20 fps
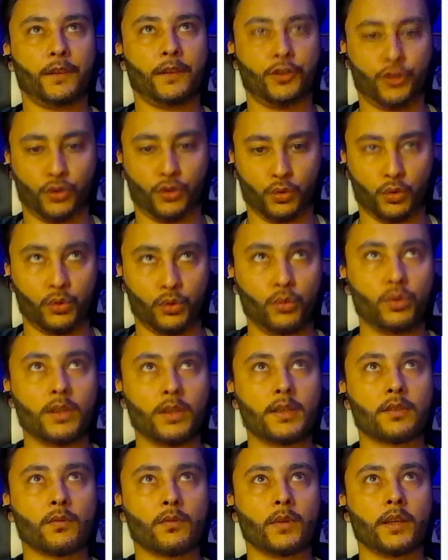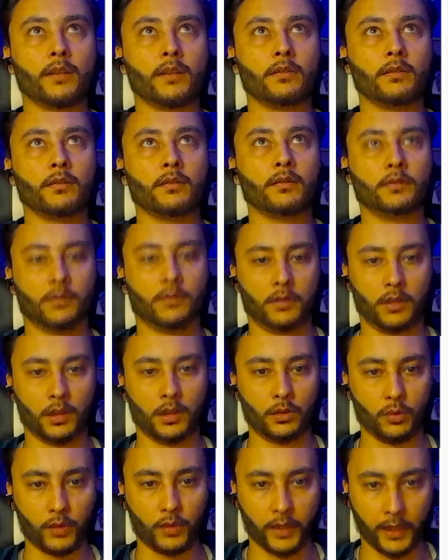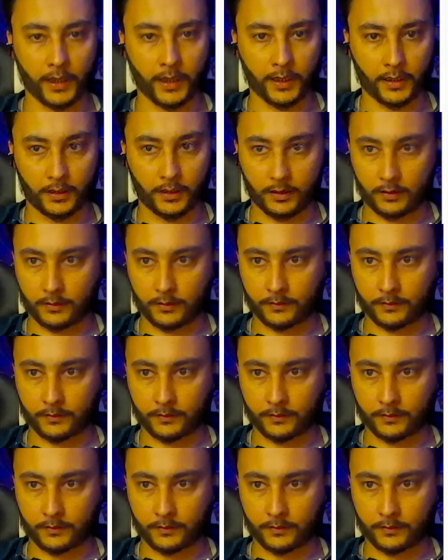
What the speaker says: show you the screen. Okay,